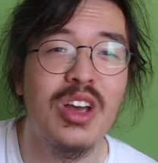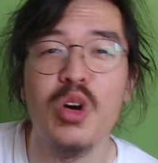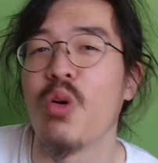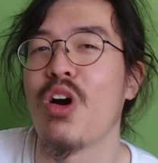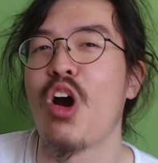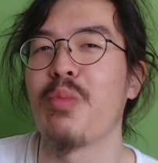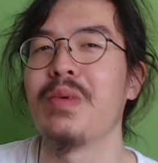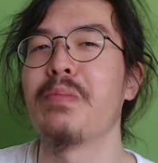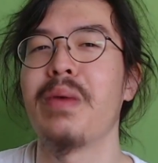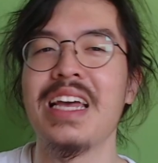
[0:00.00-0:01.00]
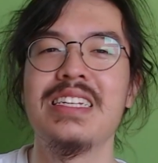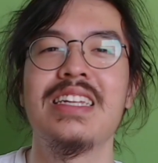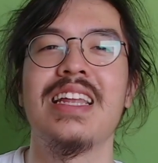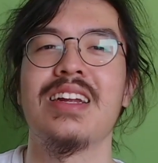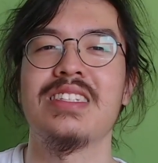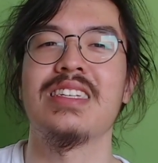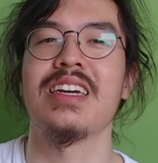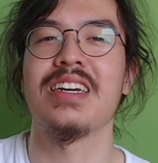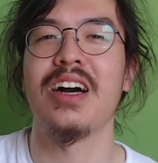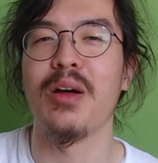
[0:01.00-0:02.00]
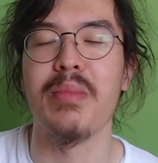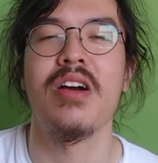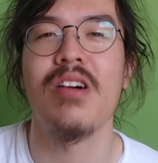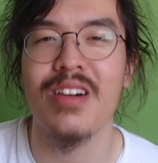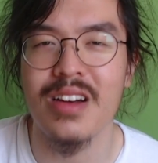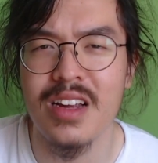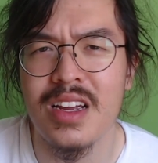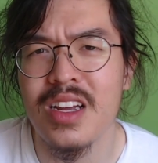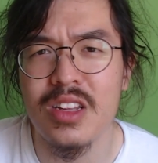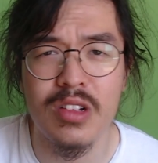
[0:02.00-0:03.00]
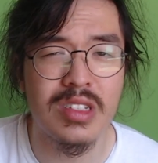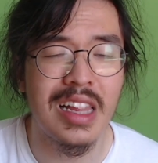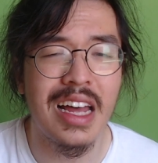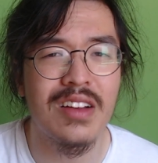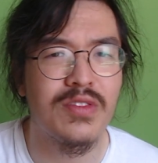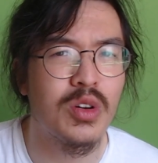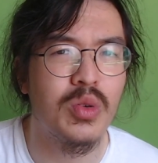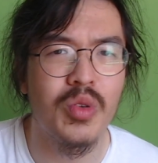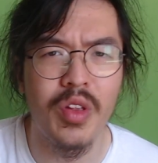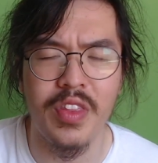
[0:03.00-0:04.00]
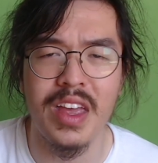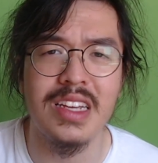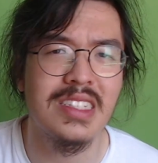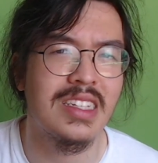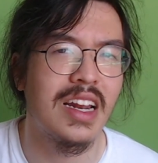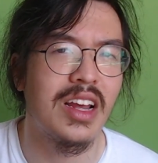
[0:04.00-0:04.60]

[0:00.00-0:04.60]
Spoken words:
or a heartbeat pendant that's like on my heart. There's a lot of cool things that I